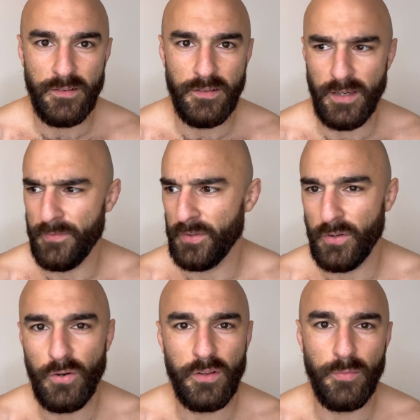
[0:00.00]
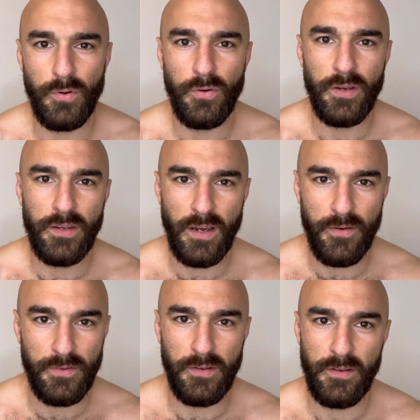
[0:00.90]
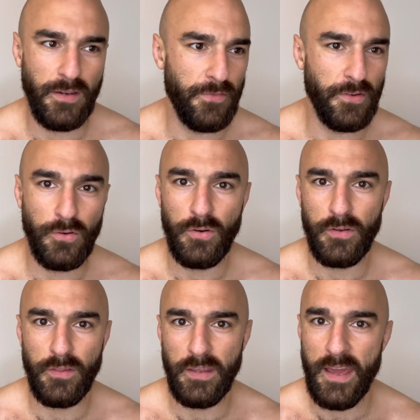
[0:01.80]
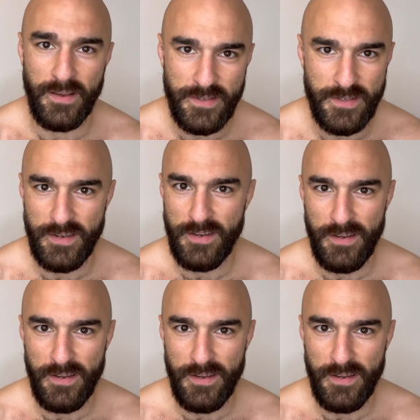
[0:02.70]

you have to cook the protein, you have to cook the eggs.